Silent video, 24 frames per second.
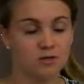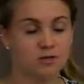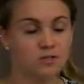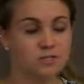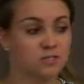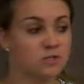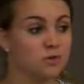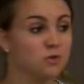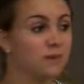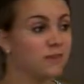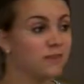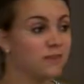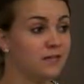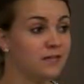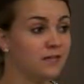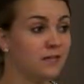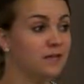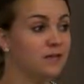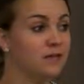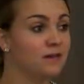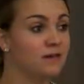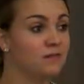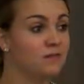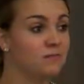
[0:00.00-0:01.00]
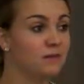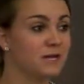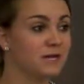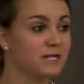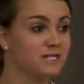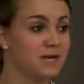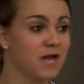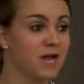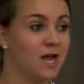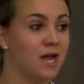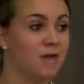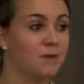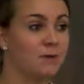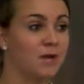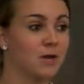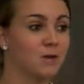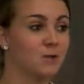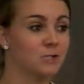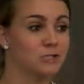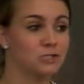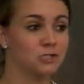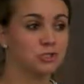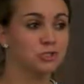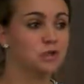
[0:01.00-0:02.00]
So by the end of my time, I
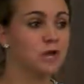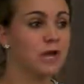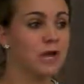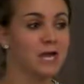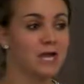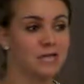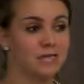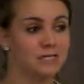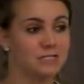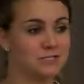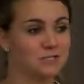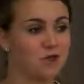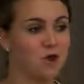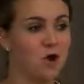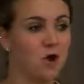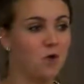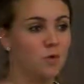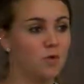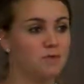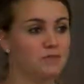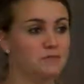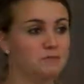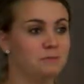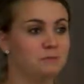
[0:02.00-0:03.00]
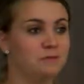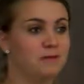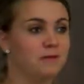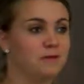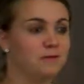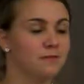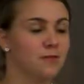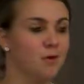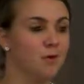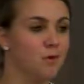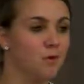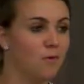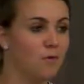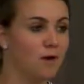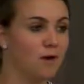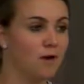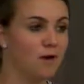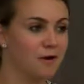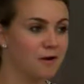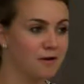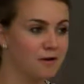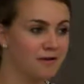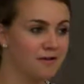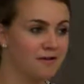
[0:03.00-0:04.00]
was trying to always be in the
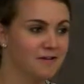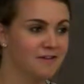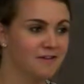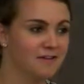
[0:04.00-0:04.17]
OR.